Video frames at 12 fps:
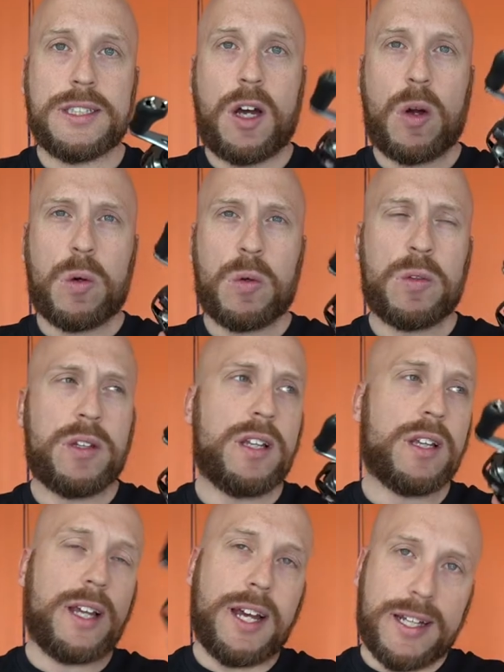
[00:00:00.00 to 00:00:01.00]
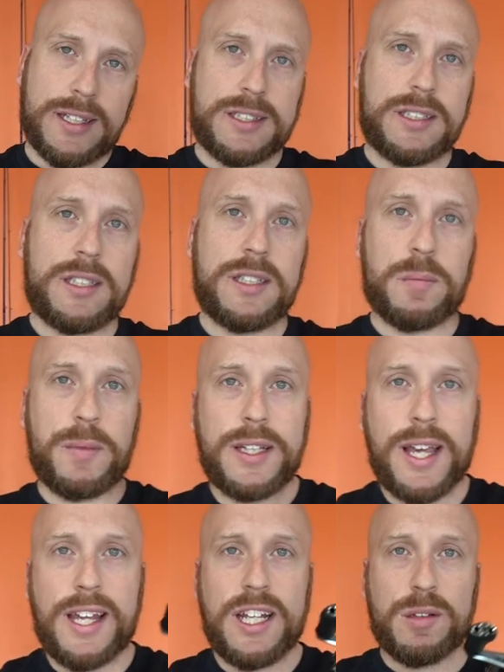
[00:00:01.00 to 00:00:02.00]
I owned the last
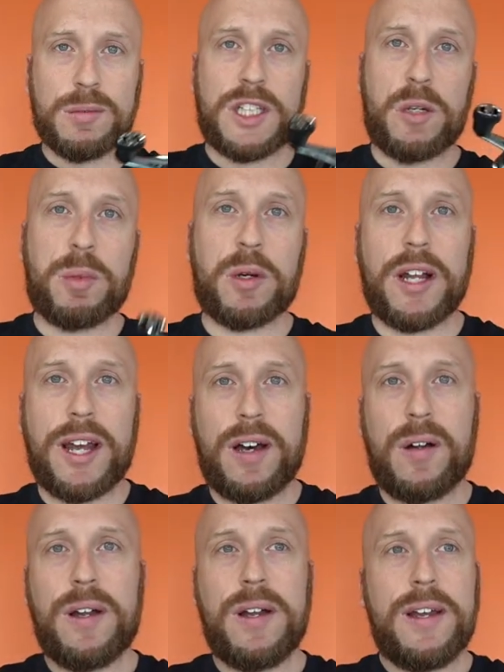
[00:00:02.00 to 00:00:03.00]
Metaniums they put out,